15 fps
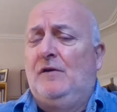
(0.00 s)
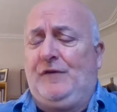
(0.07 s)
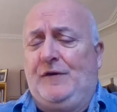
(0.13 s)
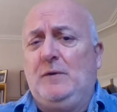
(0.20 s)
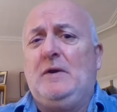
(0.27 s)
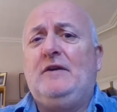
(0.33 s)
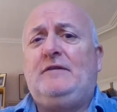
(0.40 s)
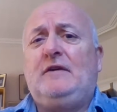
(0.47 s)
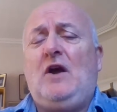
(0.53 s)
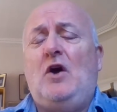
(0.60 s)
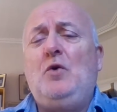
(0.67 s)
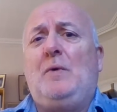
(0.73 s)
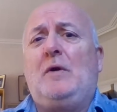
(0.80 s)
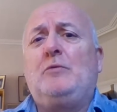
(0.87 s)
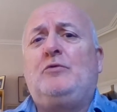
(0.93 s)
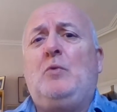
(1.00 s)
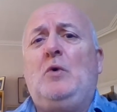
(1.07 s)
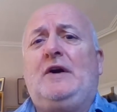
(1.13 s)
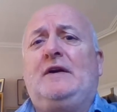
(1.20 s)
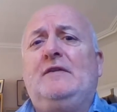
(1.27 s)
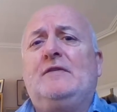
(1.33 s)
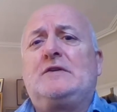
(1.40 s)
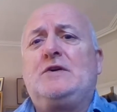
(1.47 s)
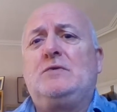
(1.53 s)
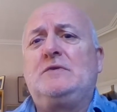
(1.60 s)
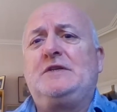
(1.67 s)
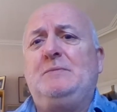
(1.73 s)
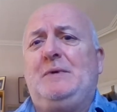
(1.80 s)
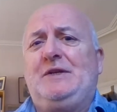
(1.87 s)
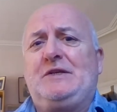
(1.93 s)
A few years ago, when I was working in the
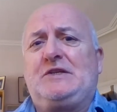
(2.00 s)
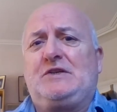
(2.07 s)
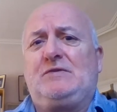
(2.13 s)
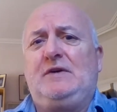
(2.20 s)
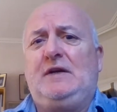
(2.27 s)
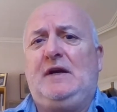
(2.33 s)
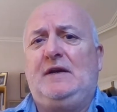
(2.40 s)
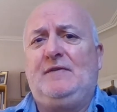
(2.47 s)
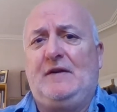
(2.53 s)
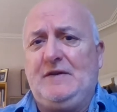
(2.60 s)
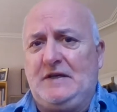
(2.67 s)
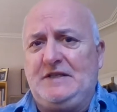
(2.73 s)
tourism industry in the